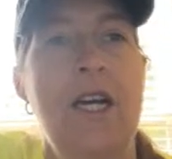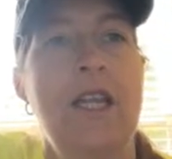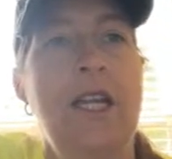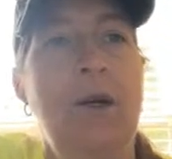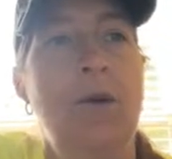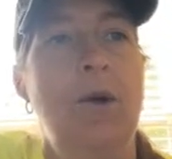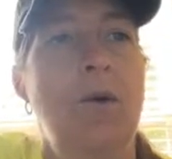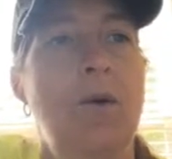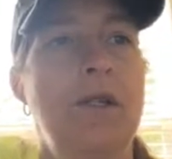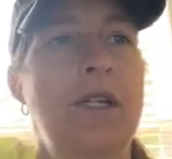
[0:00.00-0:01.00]
I think
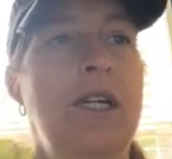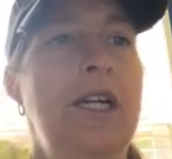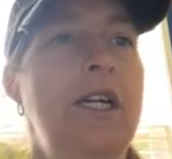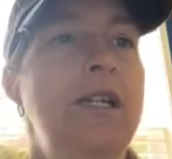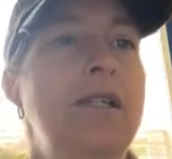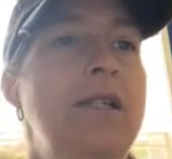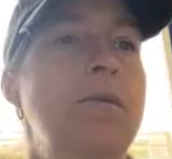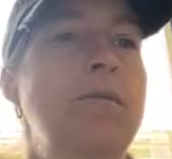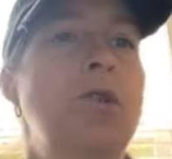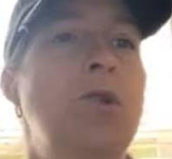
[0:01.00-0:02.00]
we're going to get
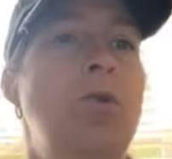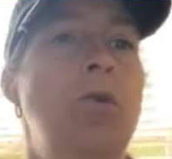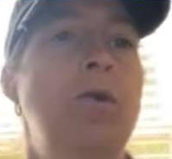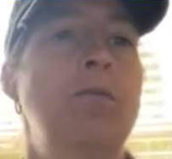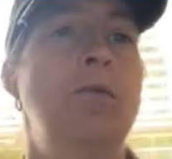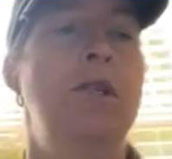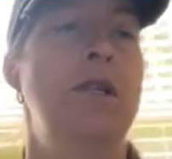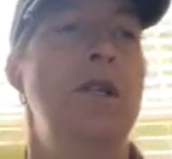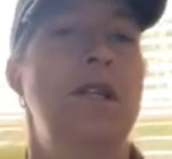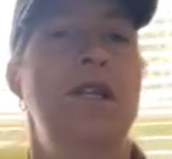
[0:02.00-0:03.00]
some
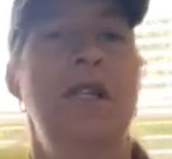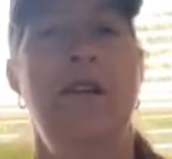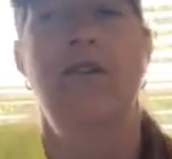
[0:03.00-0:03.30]
storms this